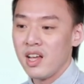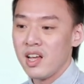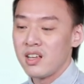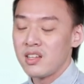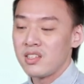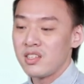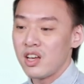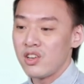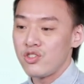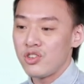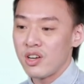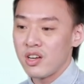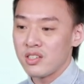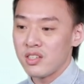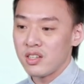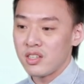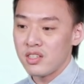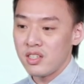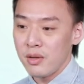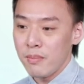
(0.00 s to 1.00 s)
such as
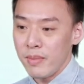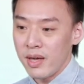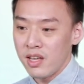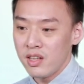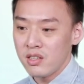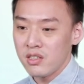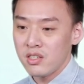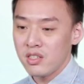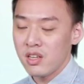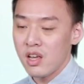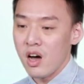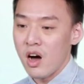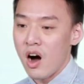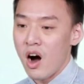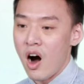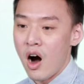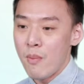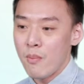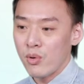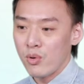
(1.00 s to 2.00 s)
Siemens,
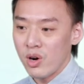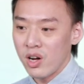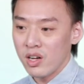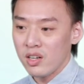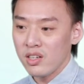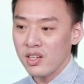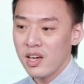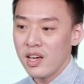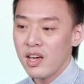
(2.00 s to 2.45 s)
Omron,